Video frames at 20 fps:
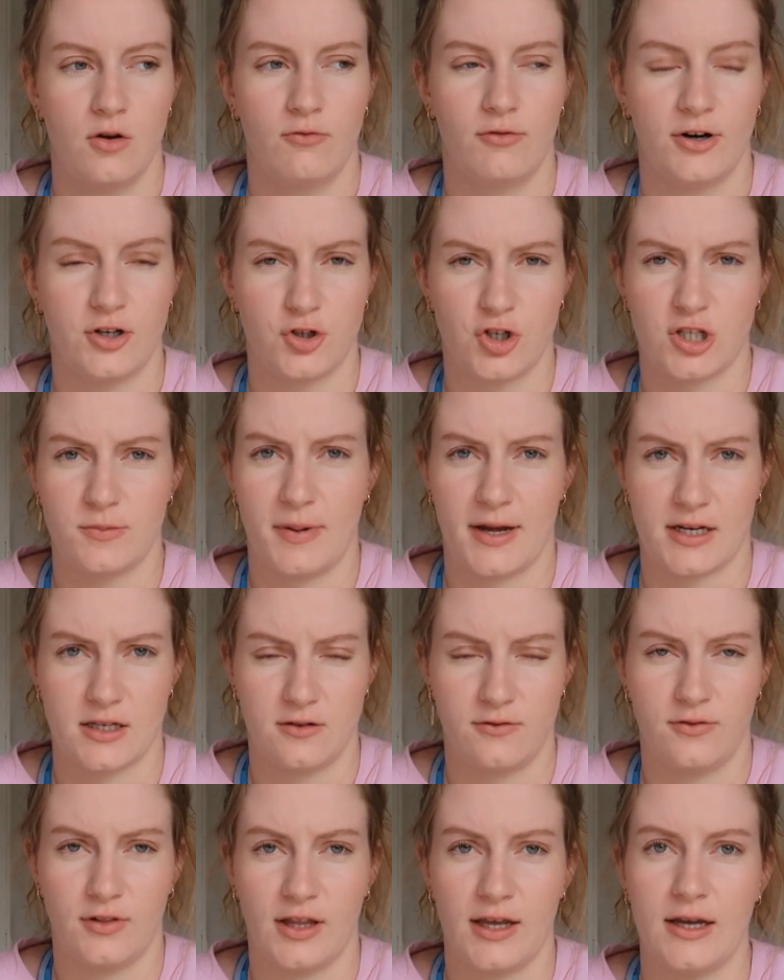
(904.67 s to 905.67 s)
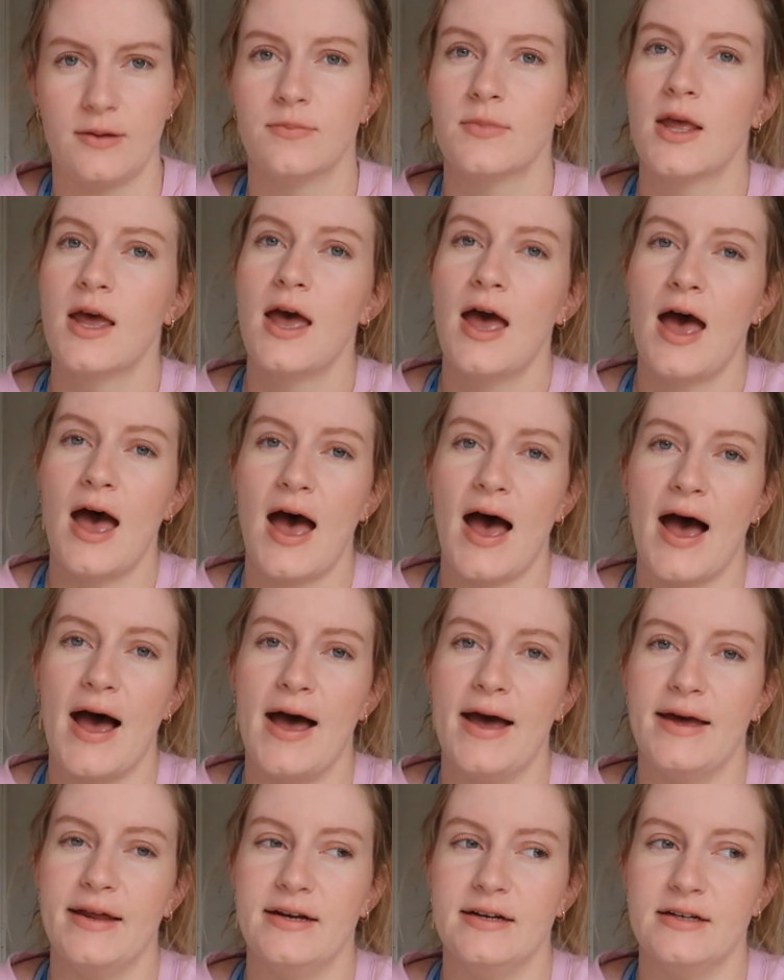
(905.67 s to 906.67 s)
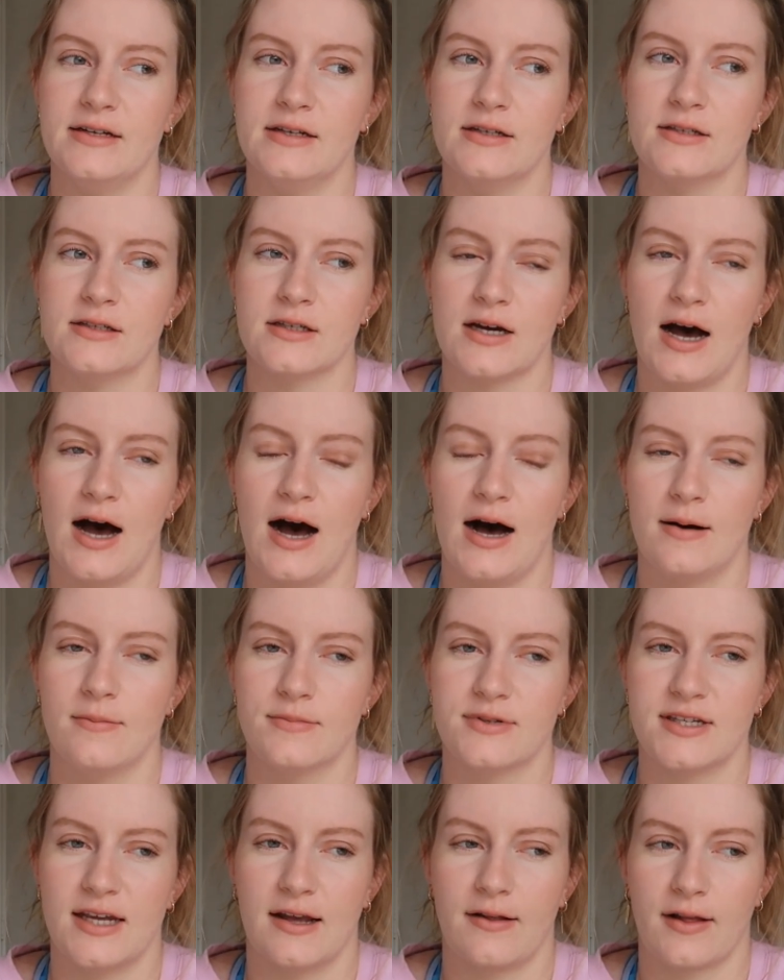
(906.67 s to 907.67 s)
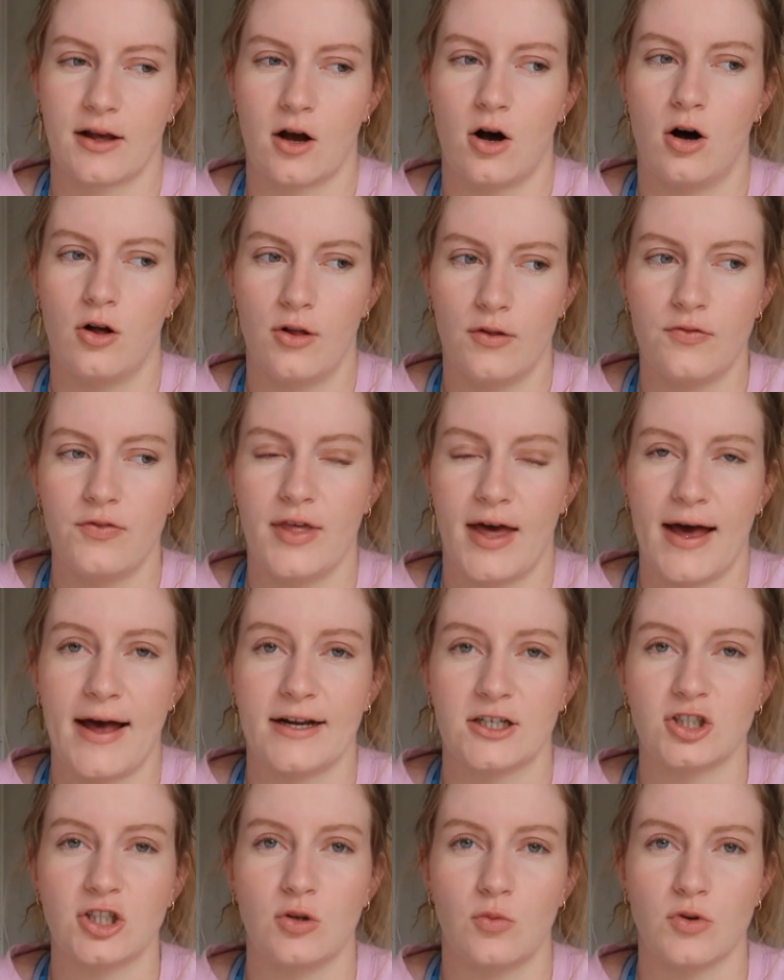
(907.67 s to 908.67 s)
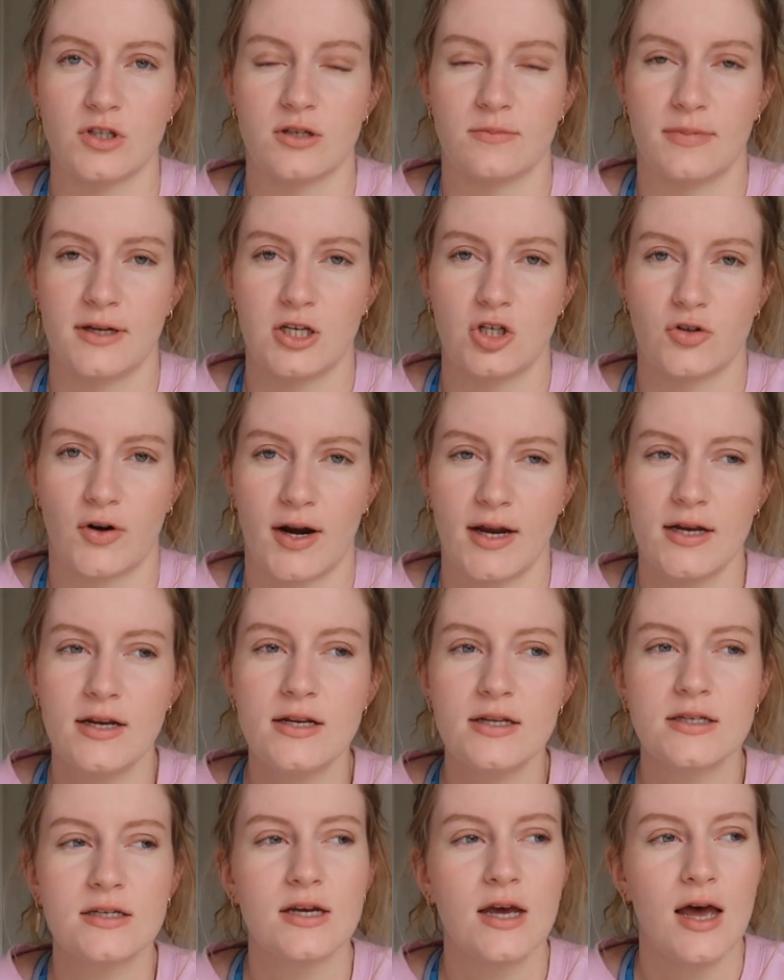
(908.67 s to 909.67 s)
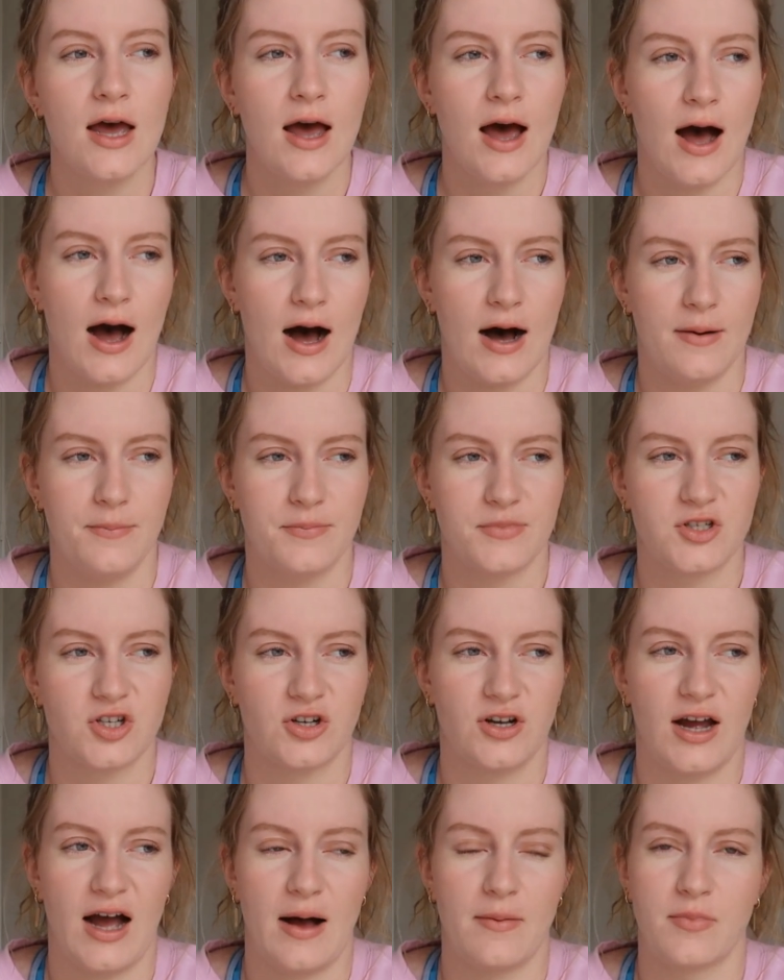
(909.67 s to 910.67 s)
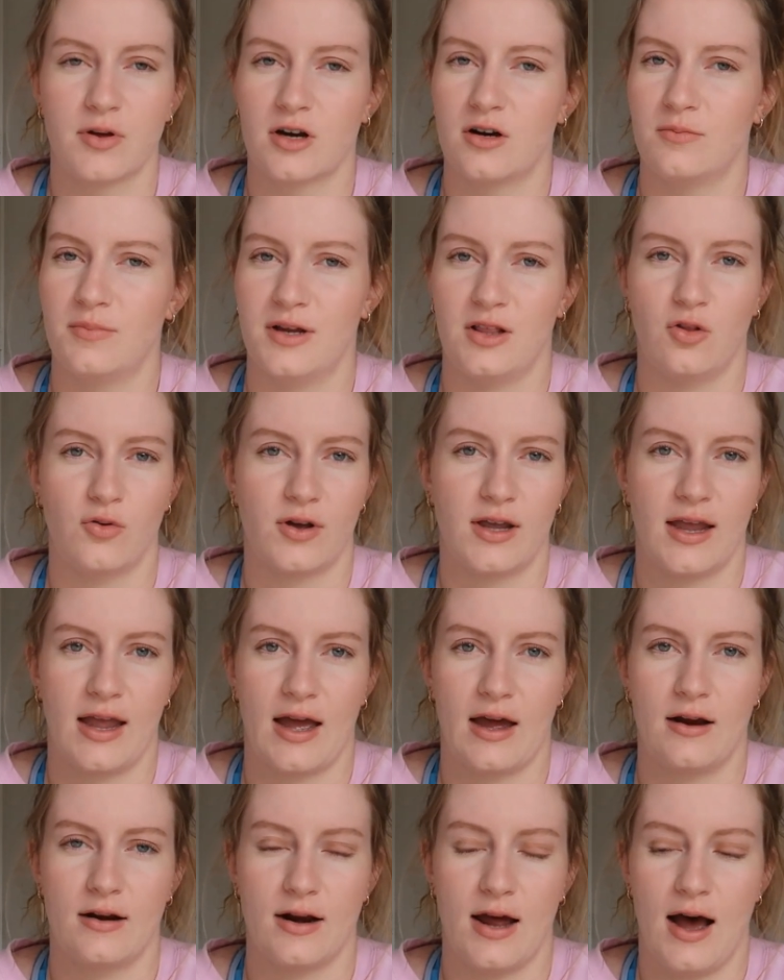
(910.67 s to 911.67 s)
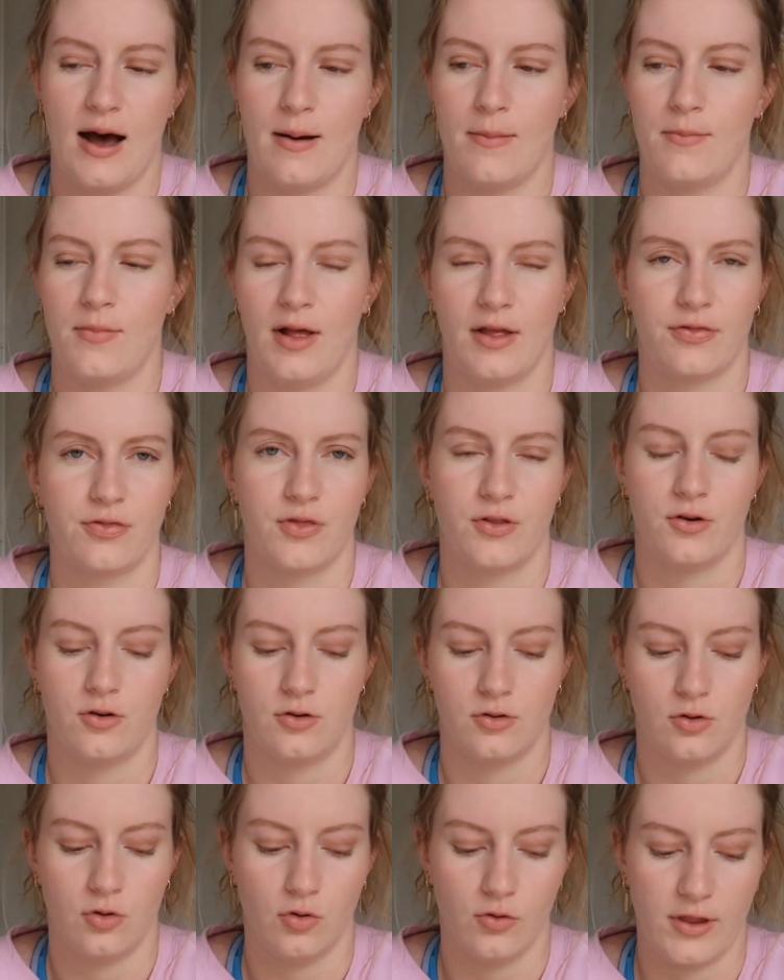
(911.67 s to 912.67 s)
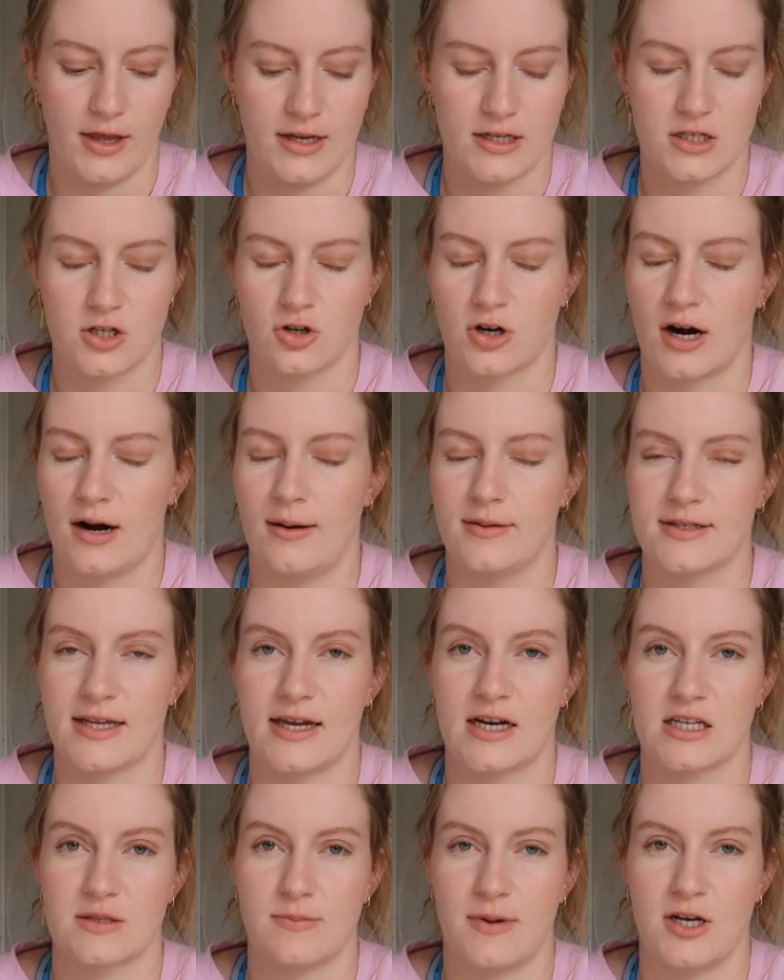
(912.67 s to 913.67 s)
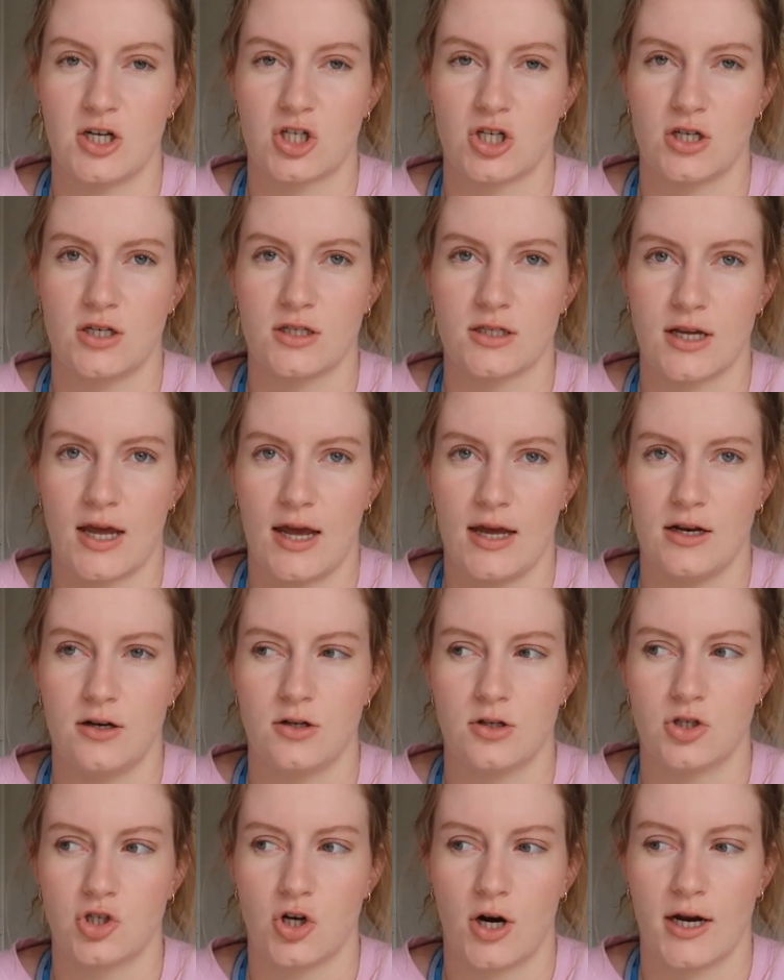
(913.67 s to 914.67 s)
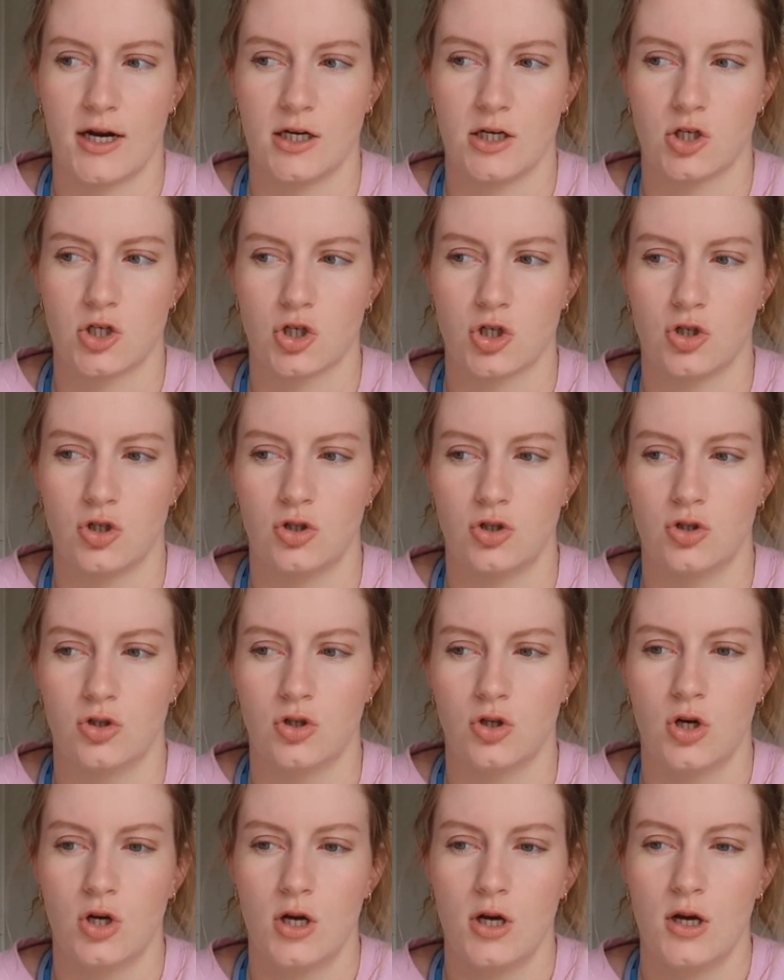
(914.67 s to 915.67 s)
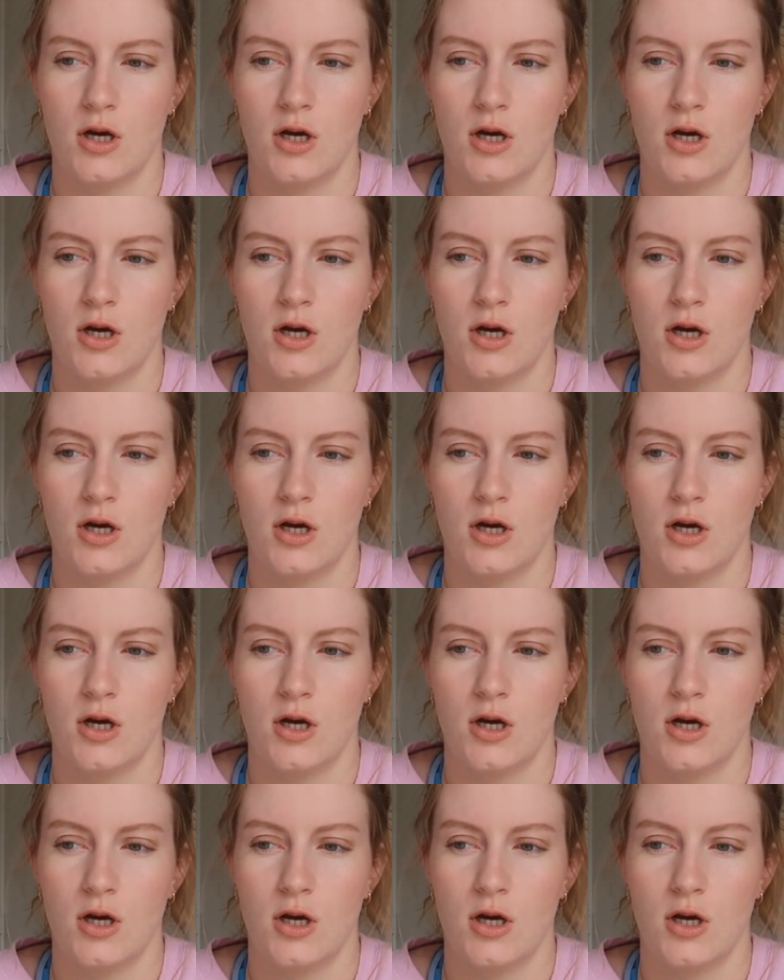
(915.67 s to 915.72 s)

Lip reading: retrospectively and seeing like, oh, that actually was a big trend. So yeah, I'm gonna be looking at like all the Instagrams I just mentioned and trying to